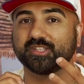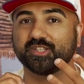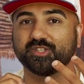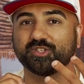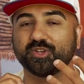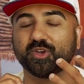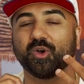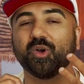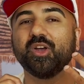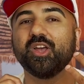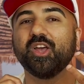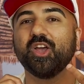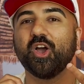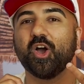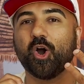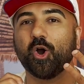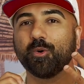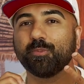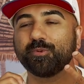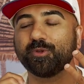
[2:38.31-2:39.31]
And so
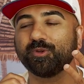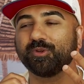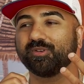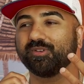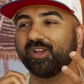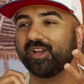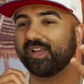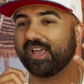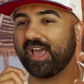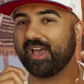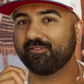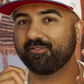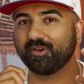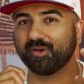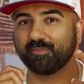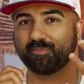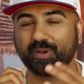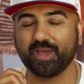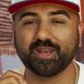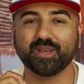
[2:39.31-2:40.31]
hope you have
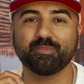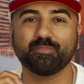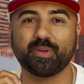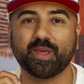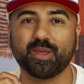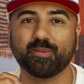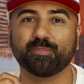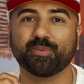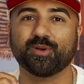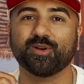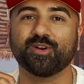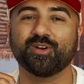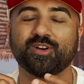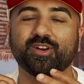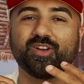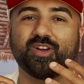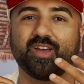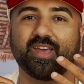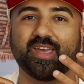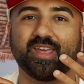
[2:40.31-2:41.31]
a pen and
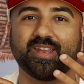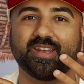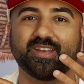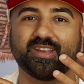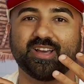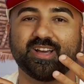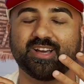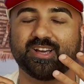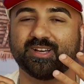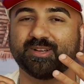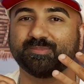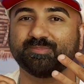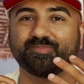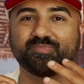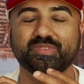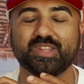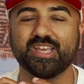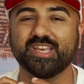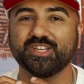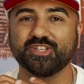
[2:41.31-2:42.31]
paper and
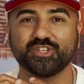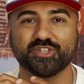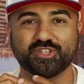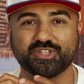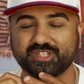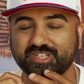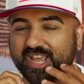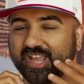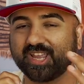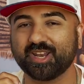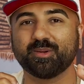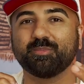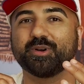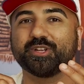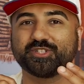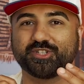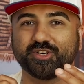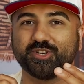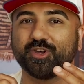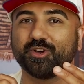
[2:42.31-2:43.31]
just taking a
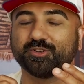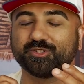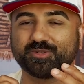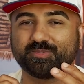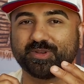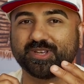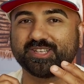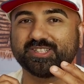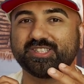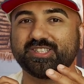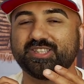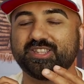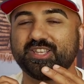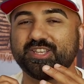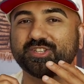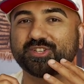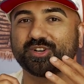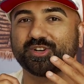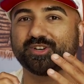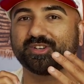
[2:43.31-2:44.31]
bunch of notes, because
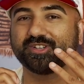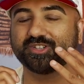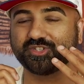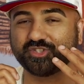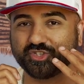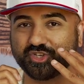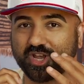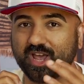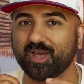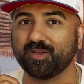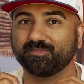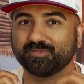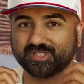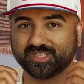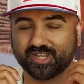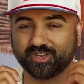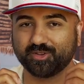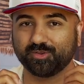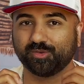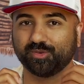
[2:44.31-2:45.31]
these are gems
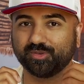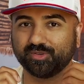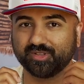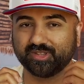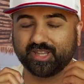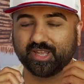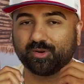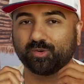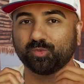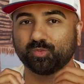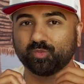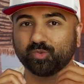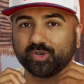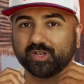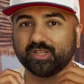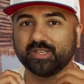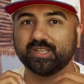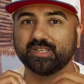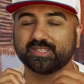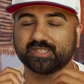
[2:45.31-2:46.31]
that'll
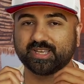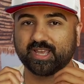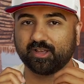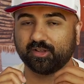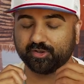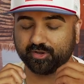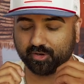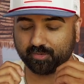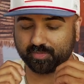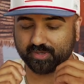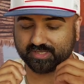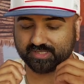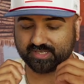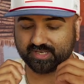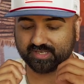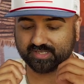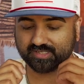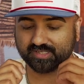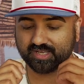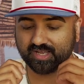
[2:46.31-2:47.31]
really scale your
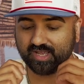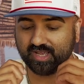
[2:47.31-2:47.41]
business.